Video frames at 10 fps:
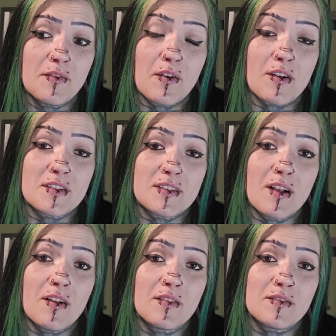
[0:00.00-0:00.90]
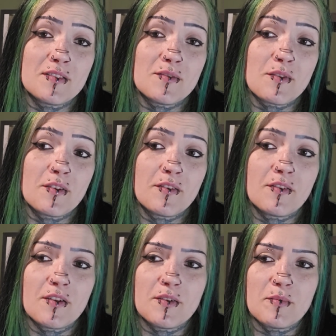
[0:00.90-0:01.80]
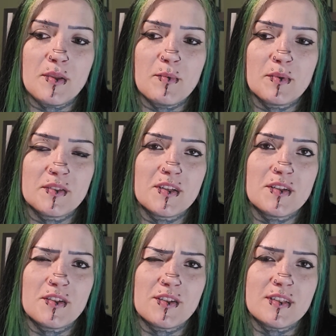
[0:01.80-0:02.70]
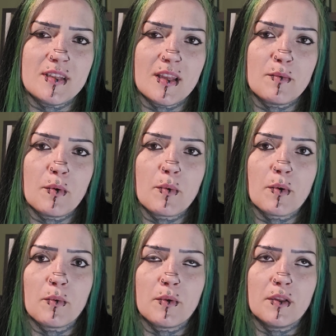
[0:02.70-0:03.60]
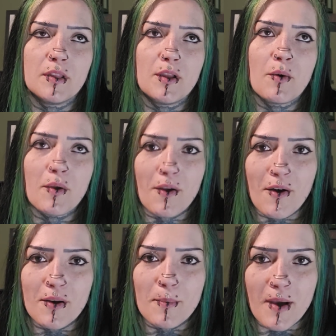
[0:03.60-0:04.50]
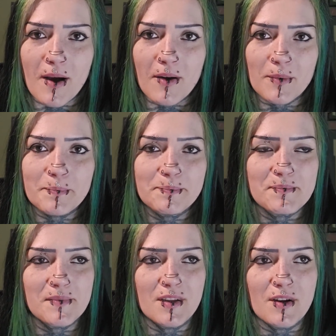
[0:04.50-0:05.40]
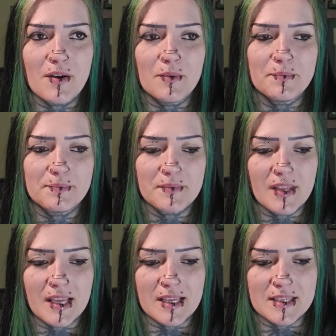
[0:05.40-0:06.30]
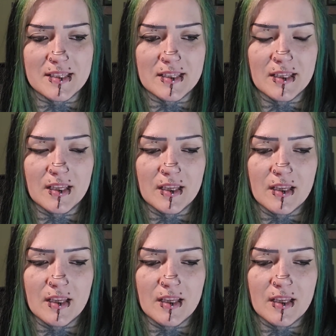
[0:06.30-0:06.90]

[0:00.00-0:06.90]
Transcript: for ourselves in order for other people to understand what we're really going on about, and